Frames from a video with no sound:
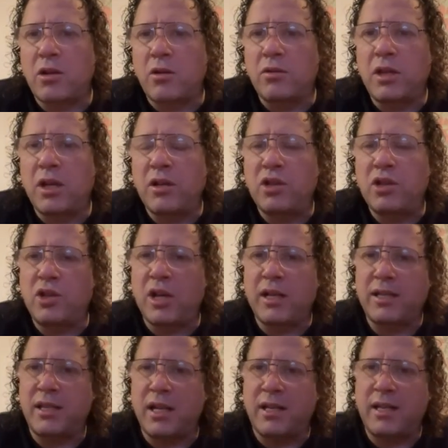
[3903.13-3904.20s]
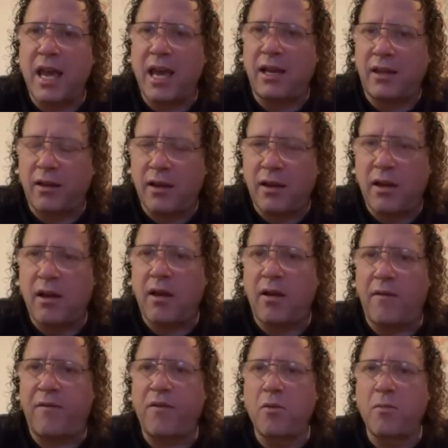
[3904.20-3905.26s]
So just to take
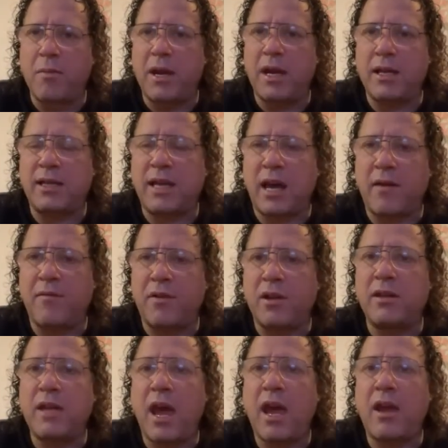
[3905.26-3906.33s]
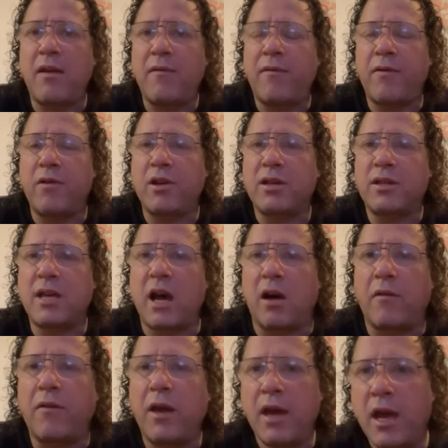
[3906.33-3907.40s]
a few minutes out of your day for
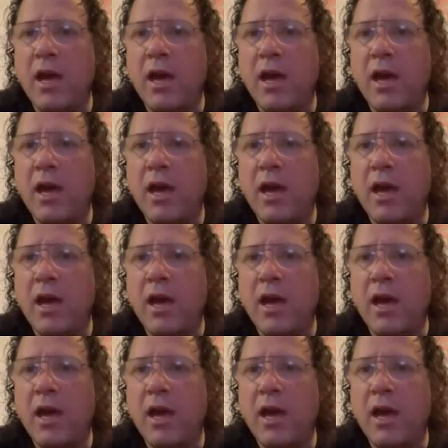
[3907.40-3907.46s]
yourself,